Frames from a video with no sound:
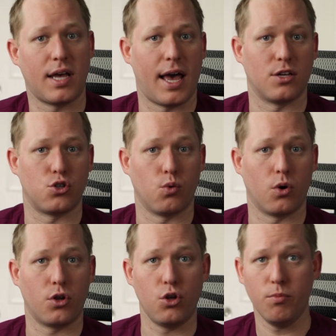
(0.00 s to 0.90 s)
as
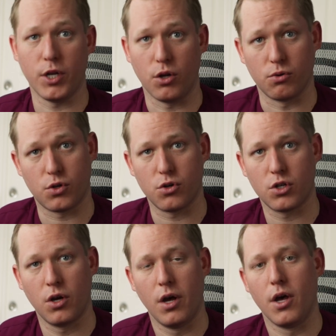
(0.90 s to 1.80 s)
your human users.